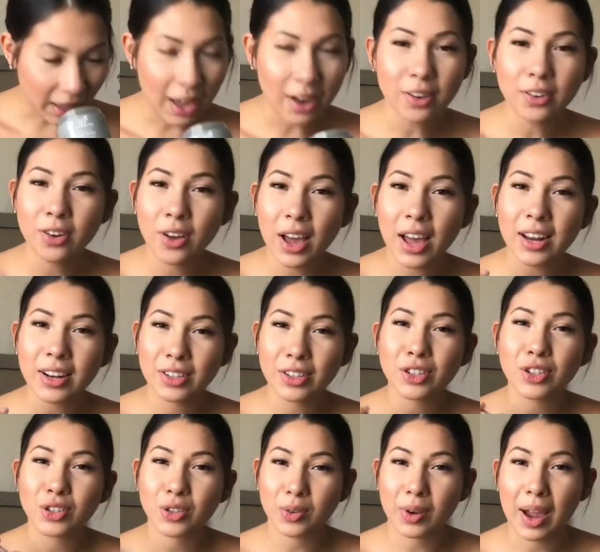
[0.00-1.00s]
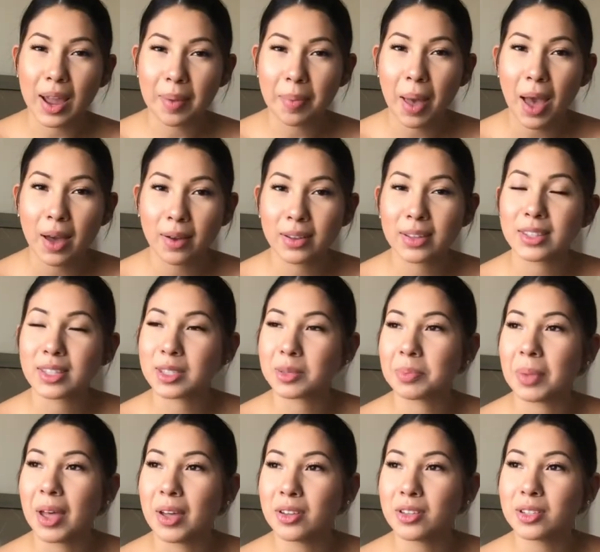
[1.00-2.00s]
don't know how to describe how it
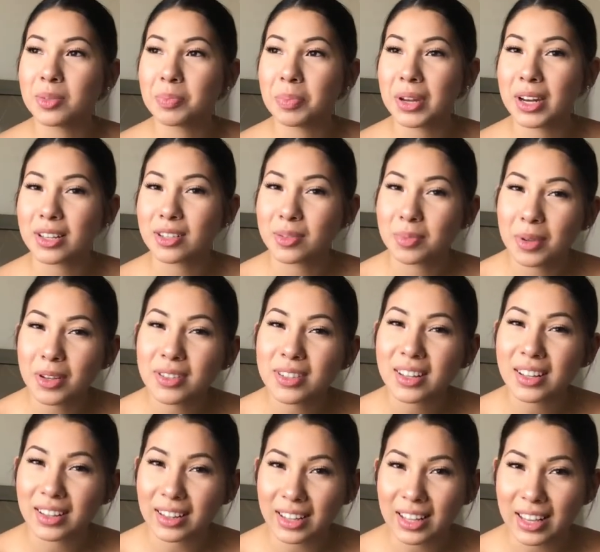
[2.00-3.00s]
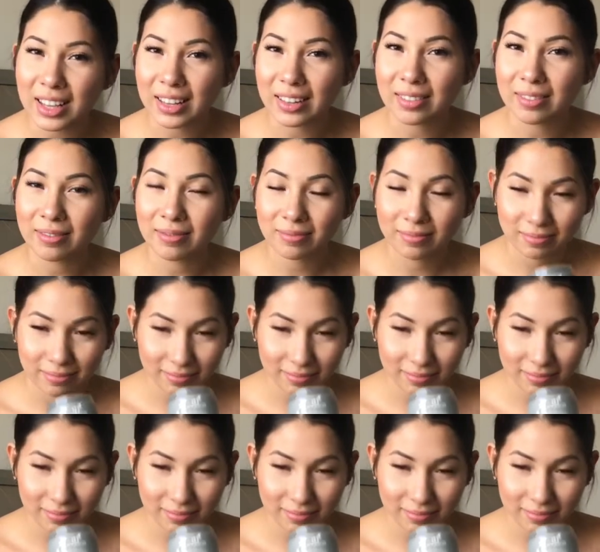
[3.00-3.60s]
smells, but it smells clean.